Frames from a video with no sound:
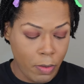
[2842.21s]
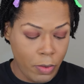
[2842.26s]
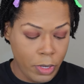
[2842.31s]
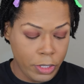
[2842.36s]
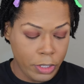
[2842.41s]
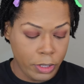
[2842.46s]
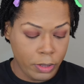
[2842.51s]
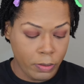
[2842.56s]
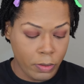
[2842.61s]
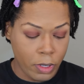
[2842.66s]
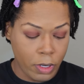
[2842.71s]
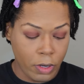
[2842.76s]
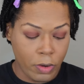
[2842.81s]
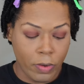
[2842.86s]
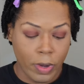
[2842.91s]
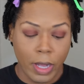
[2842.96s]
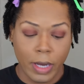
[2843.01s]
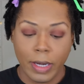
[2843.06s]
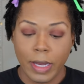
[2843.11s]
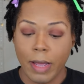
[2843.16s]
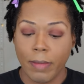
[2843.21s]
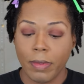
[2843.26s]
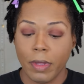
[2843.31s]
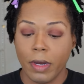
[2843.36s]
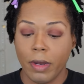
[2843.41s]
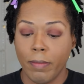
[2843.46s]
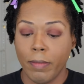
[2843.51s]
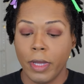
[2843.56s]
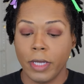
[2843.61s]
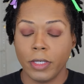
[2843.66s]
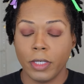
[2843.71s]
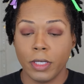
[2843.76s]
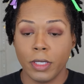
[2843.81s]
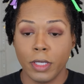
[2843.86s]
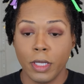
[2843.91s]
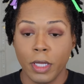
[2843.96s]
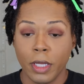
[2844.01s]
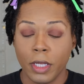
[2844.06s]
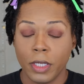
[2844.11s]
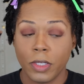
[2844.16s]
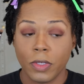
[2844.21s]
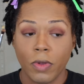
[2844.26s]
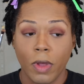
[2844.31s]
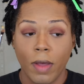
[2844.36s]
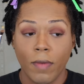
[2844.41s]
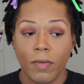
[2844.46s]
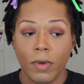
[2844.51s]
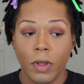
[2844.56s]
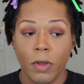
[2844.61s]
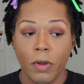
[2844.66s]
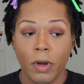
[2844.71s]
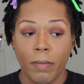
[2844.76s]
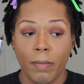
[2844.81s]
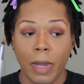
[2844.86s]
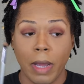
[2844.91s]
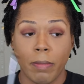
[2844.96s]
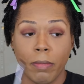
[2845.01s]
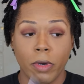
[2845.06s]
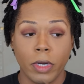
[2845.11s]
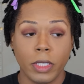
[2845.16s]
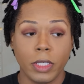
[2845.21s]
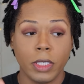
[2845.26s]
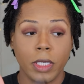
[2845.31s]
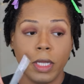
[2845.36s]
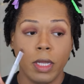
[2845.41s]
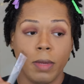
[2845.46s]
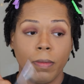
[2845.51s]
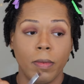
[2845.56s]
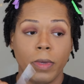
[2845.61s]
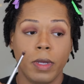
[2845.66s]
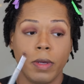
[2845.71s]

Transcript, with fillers: We just want to create depth and dimension so I've loaded my brush up.